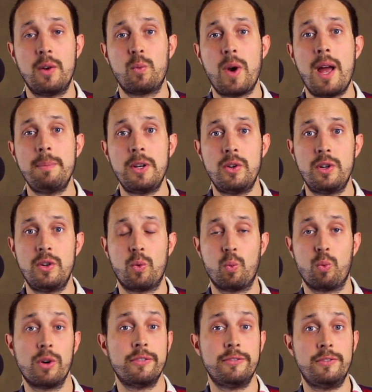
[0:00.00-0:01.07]
And Robinhood
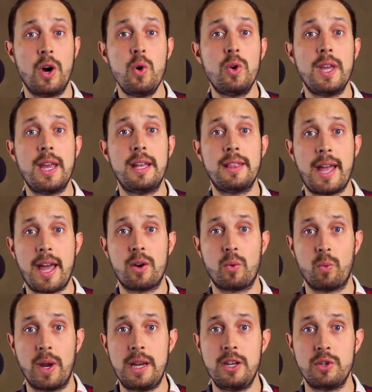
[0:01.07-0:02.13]
revoking that
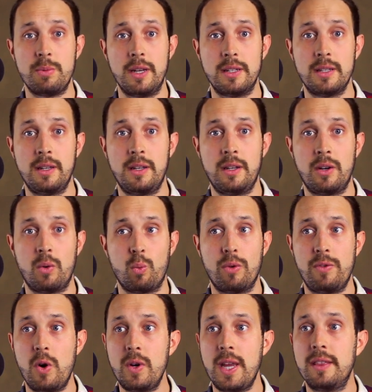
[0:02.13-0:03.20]
arrangement,
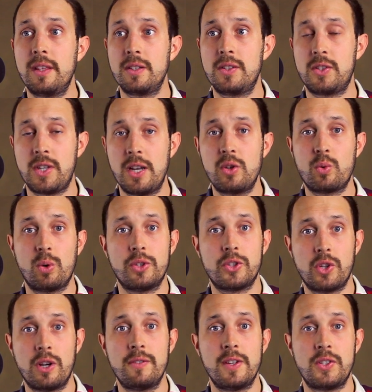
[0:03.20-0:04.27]
revoking the central
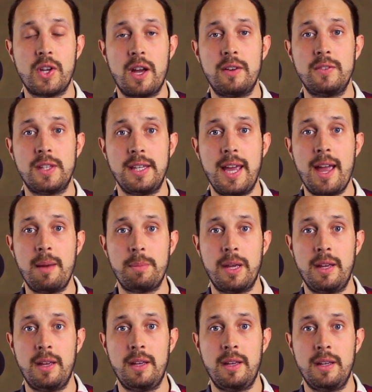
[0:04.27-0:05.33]
service of the app,
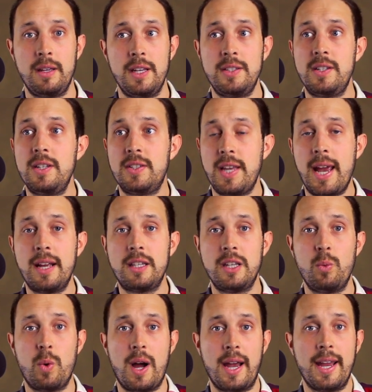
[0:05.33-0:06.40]
is
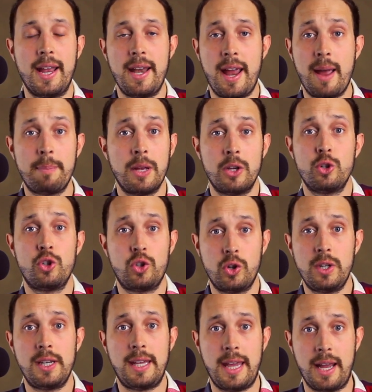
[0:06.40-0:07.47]
exactly why an app
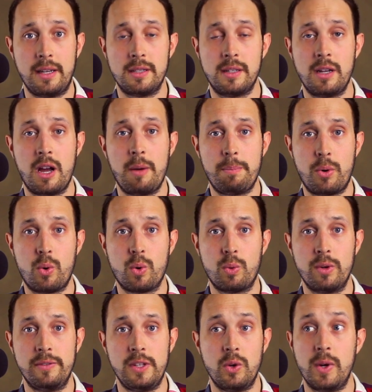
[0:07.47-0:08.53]
should get a poor
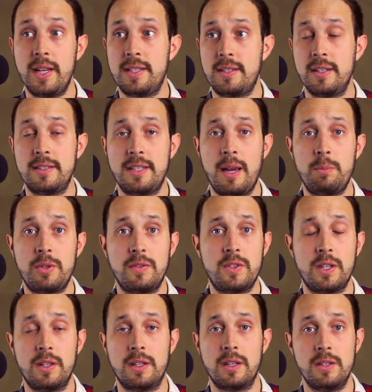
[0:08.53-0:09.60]
review. It's deceptive
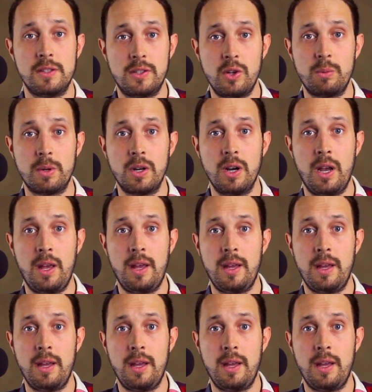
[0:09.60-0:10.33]
to the consumer.